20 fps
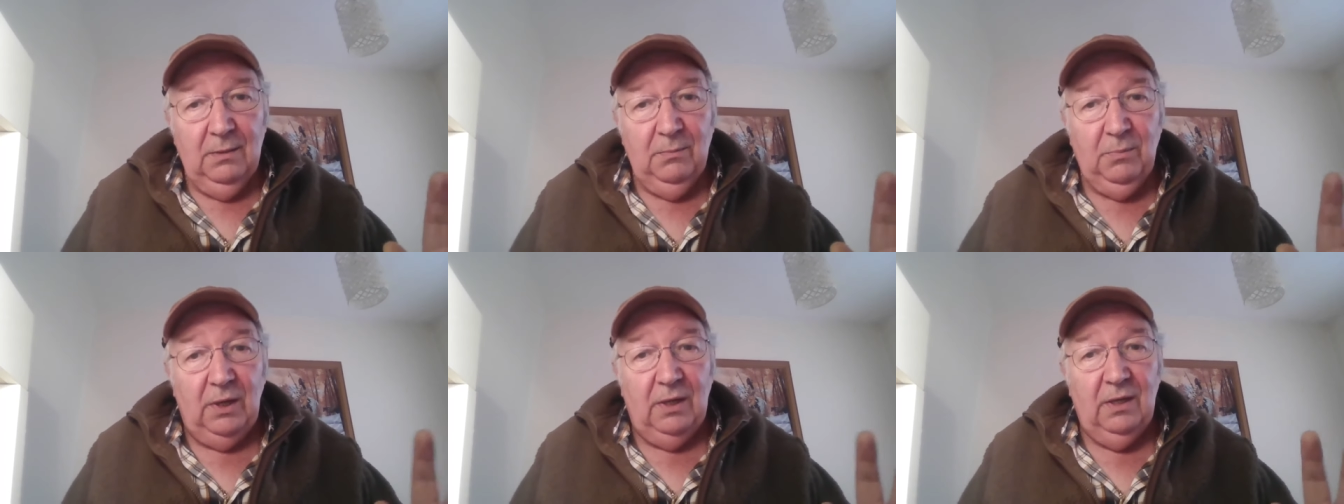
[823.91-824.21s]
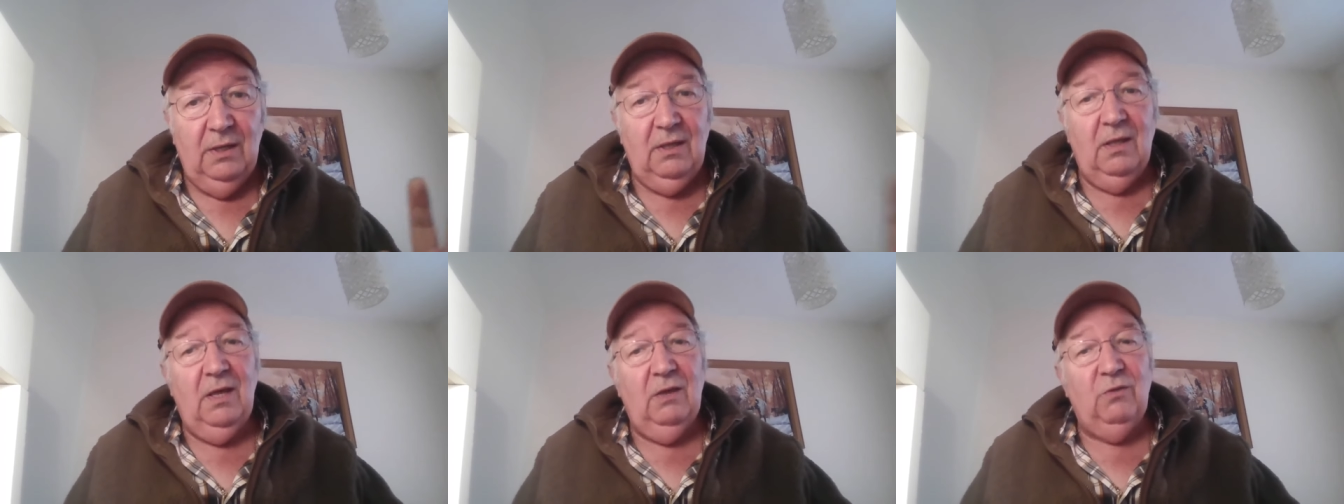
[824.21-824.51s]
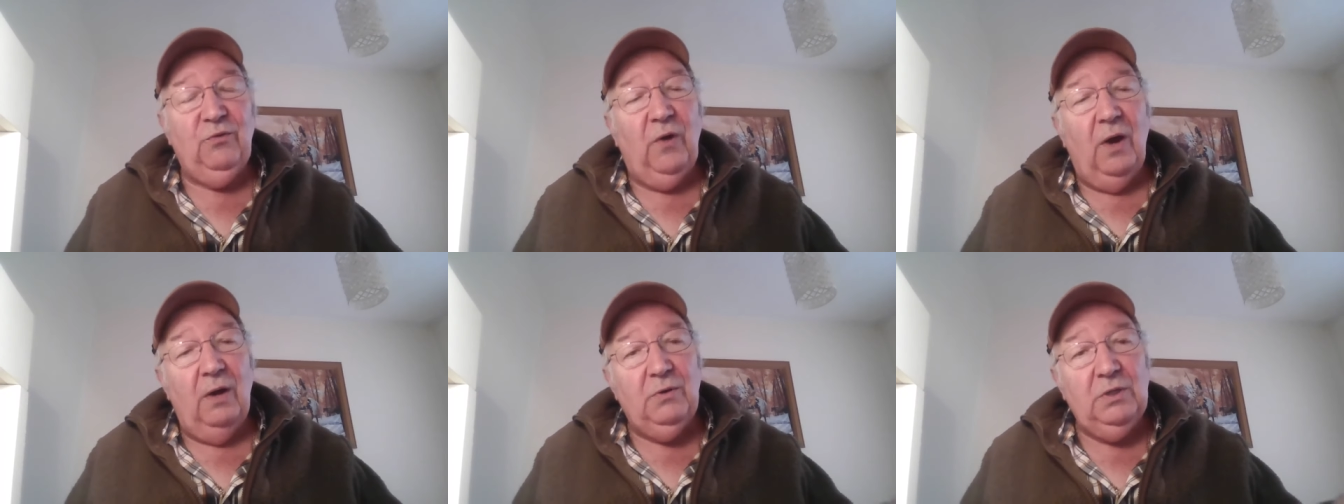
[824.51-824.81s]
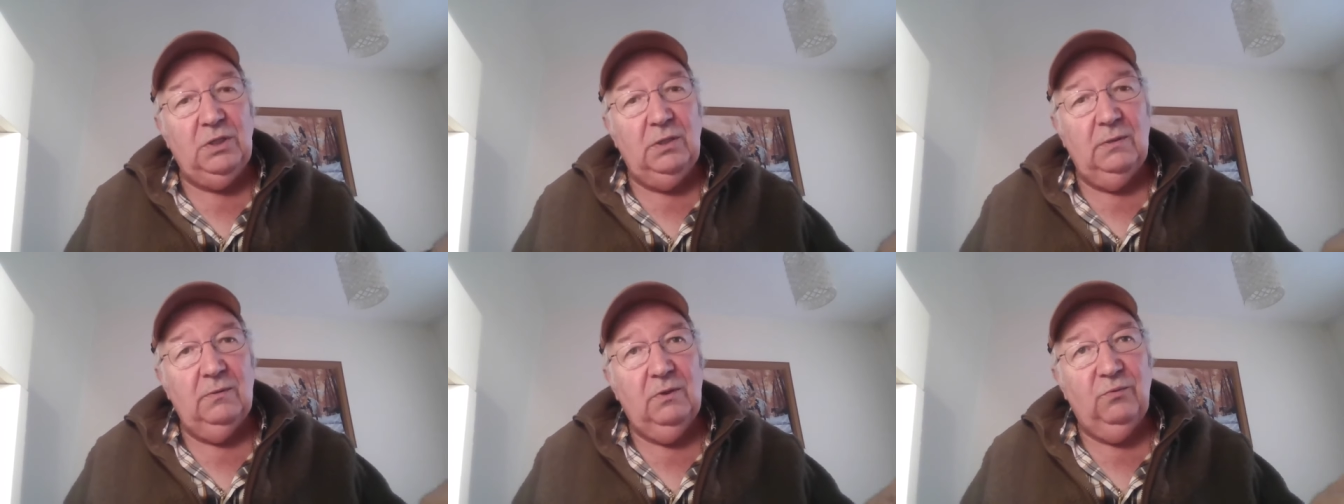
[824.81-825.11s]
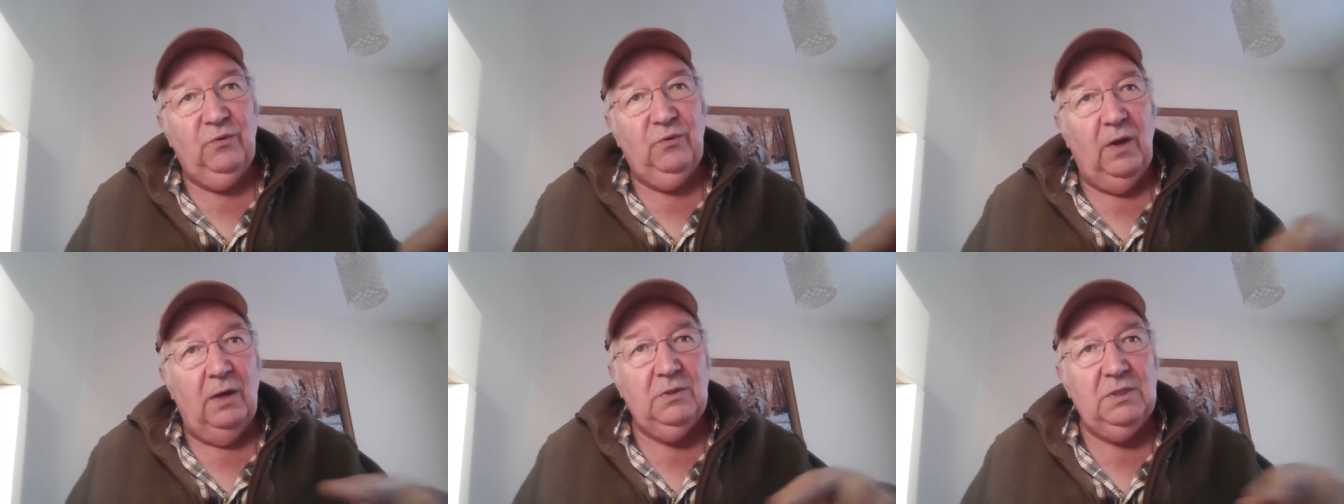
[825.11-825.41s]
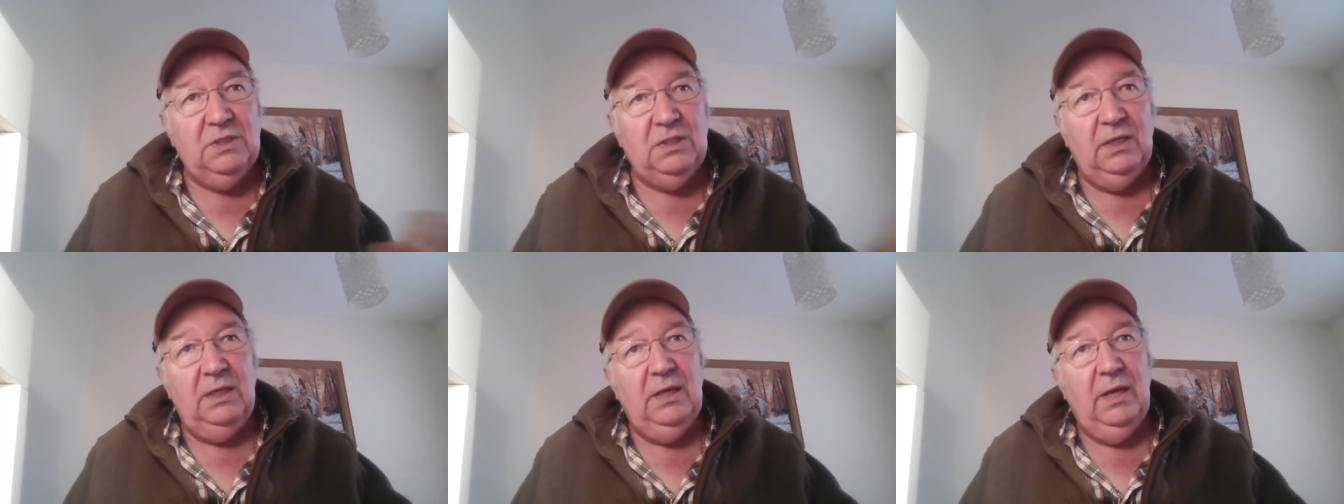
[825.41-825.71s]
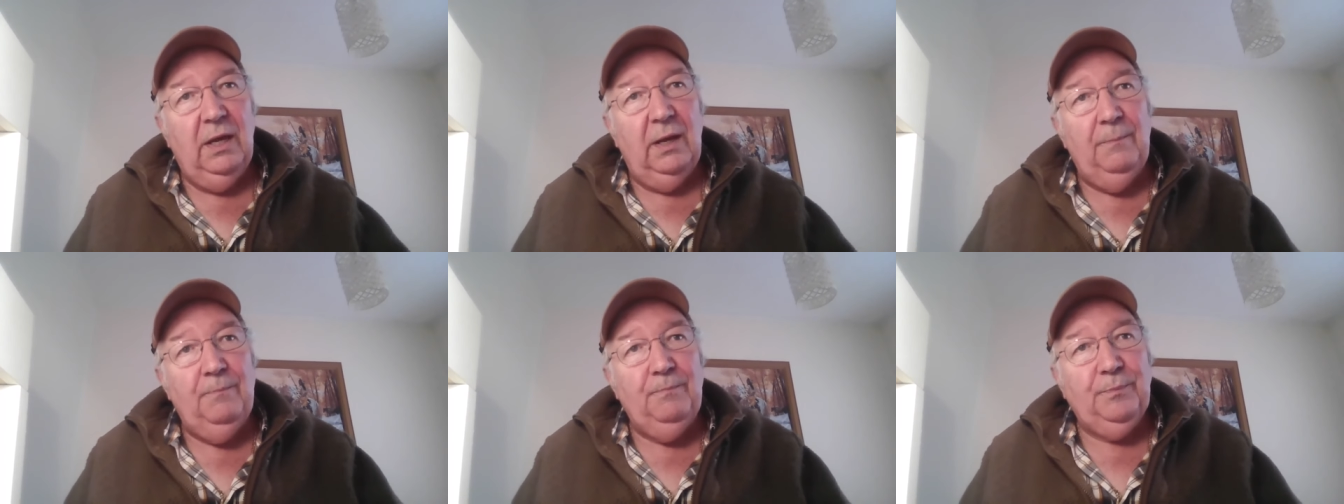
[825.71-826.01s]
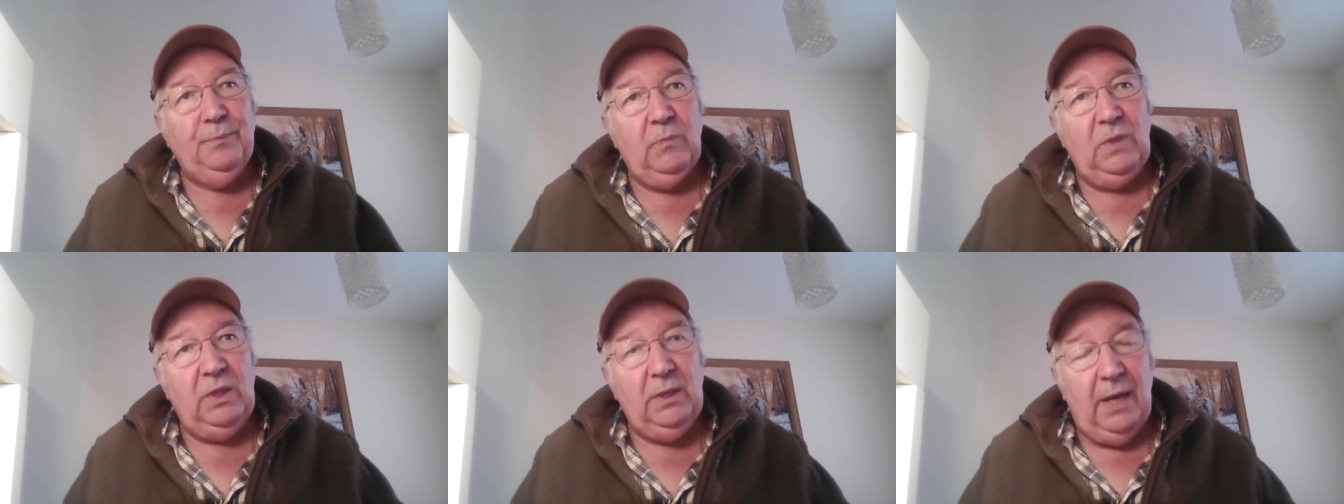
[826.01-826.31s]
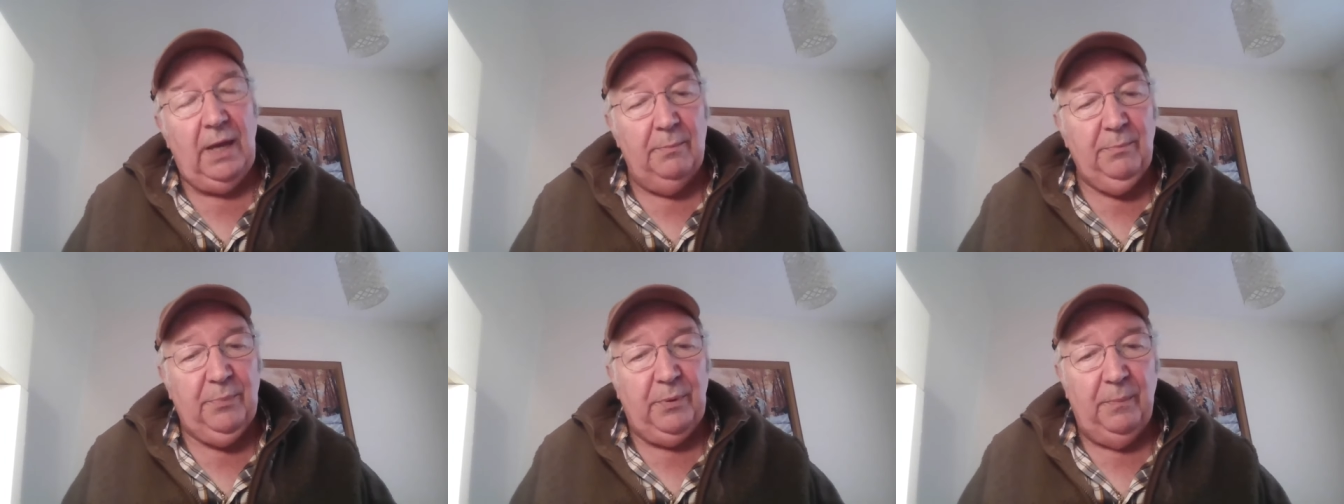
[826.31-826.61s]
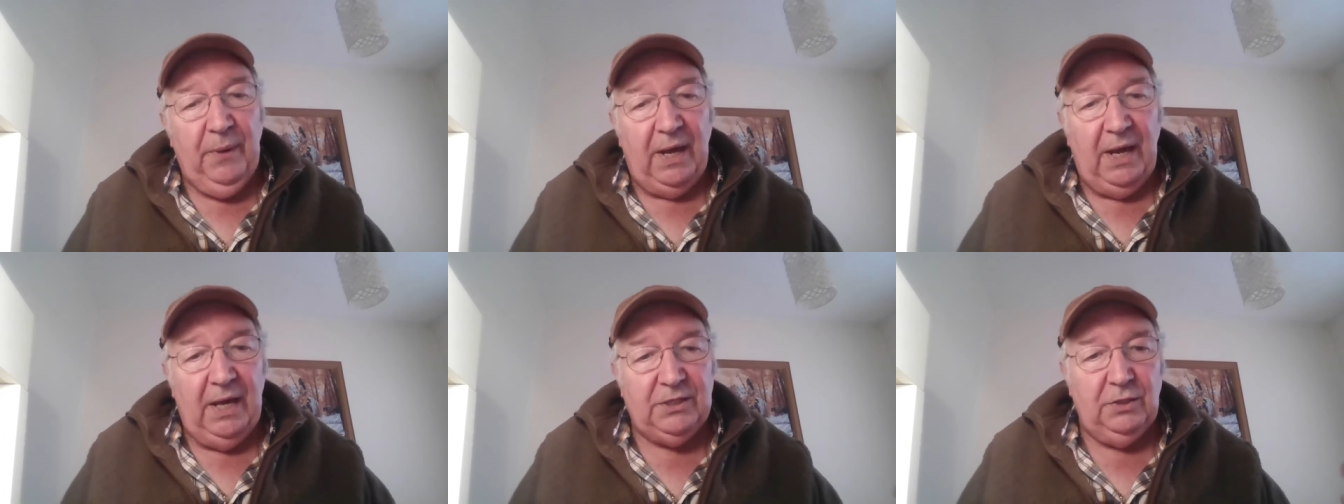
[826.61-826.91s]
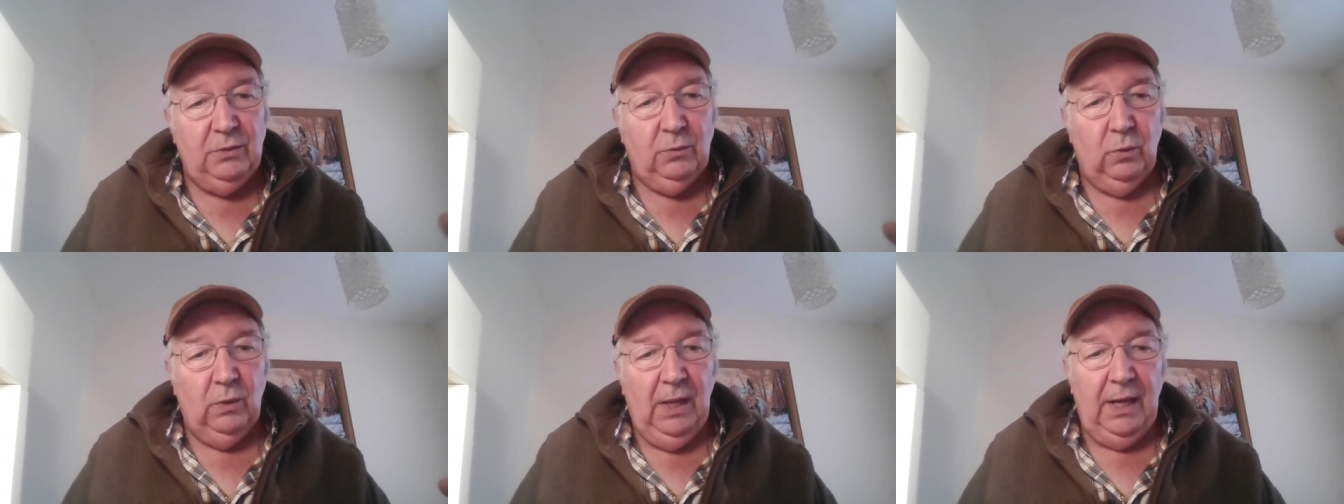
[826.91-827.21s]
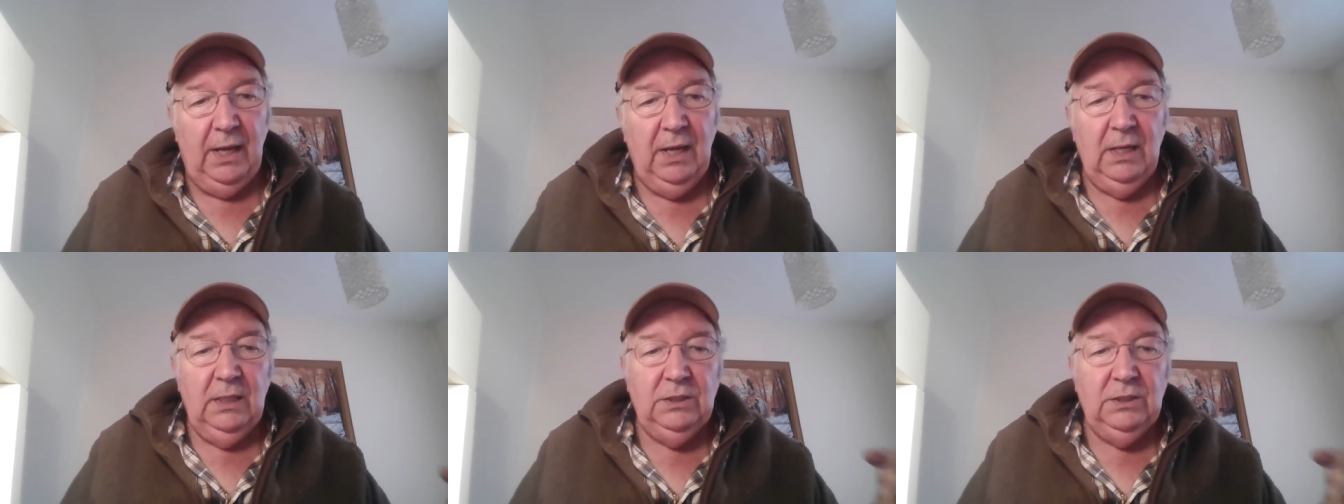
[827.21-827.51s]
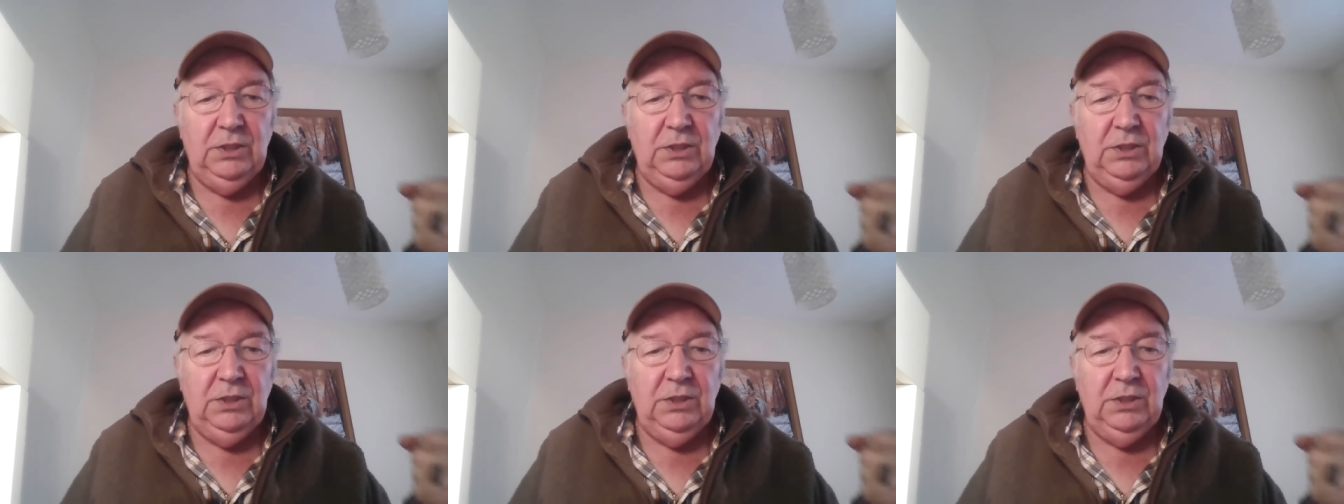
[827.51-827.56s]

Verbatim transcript: But as far as as far as the um, getting prepared and all that,